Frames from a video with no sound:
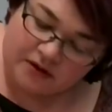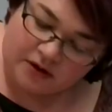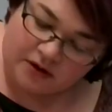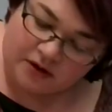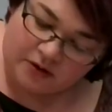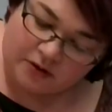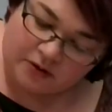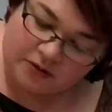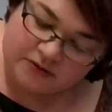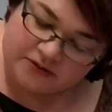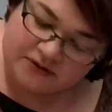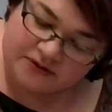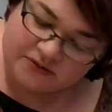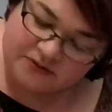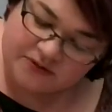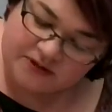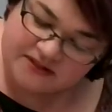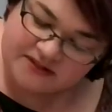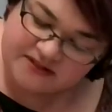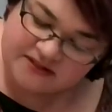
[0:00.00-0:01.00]
Oh, so
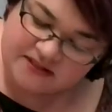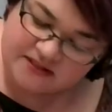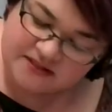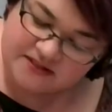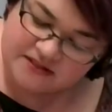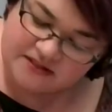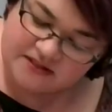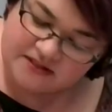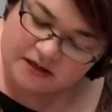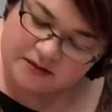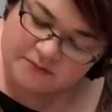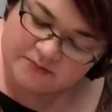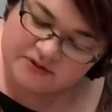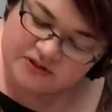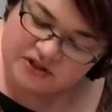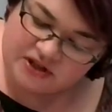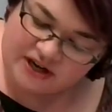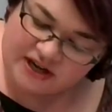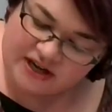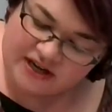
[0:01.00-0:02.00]
this is
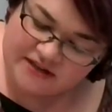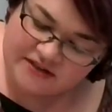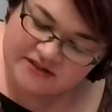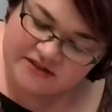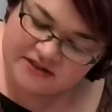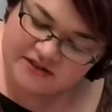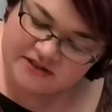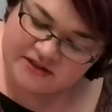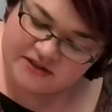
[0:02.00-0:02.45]
subject.